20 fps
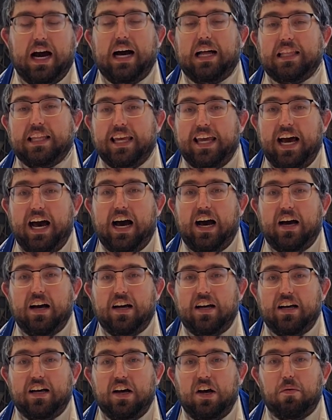aliyah,
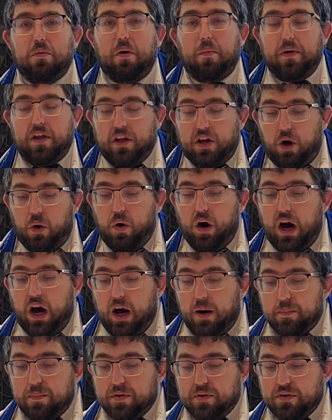where we go
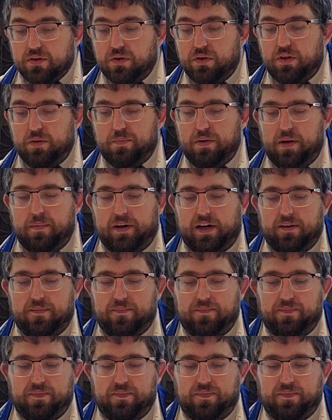up to the bima.